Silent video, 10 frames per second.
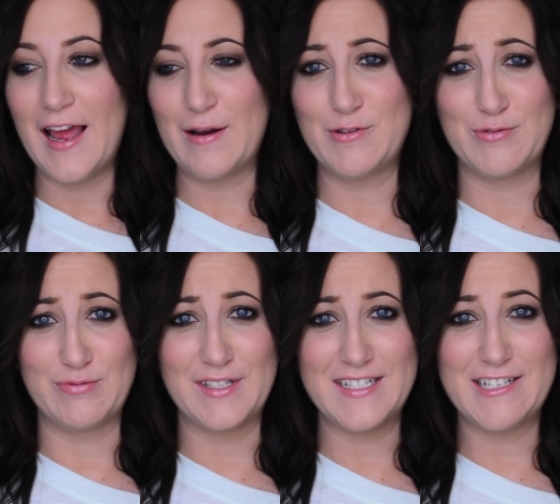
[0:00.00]
I was
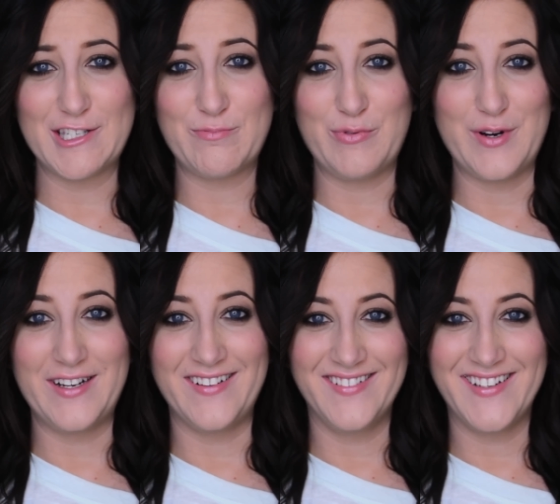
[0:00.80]
really
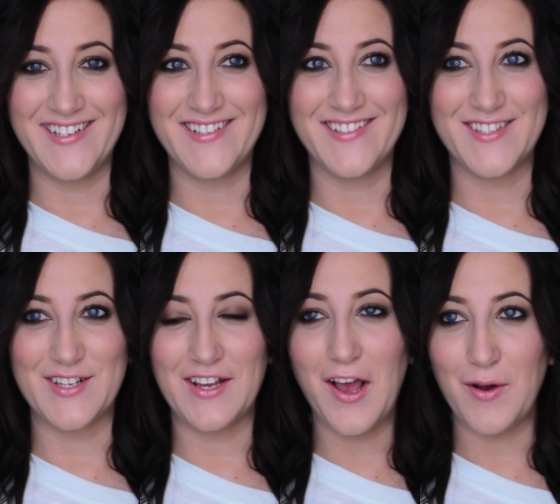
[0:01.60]
disappointed because,
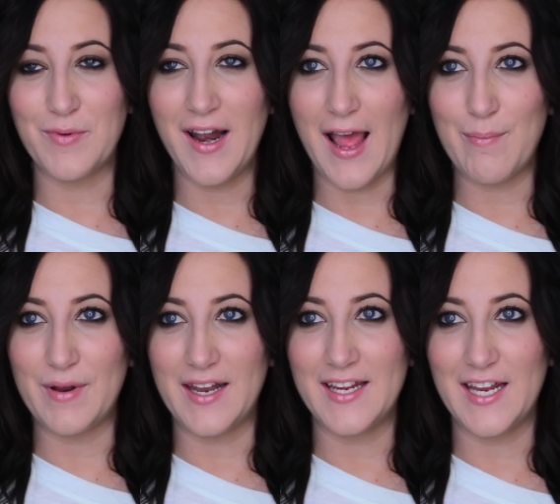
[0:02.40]
God, what
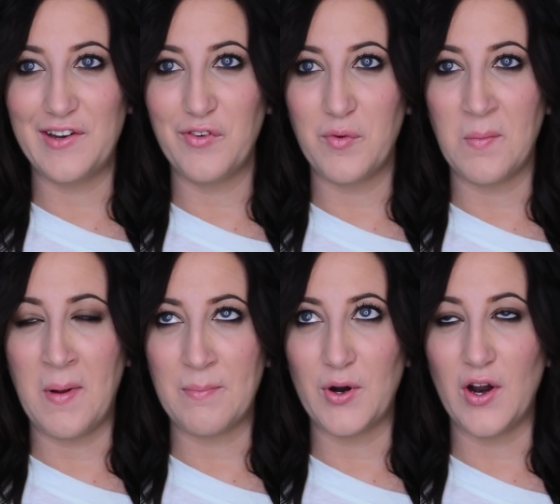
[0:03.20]
happened? I can't even
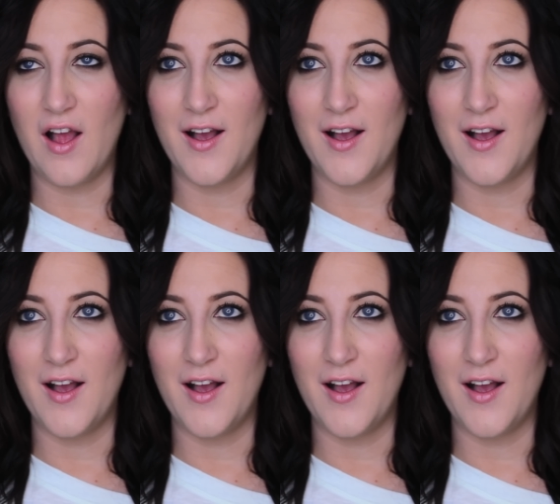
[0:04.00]
remember.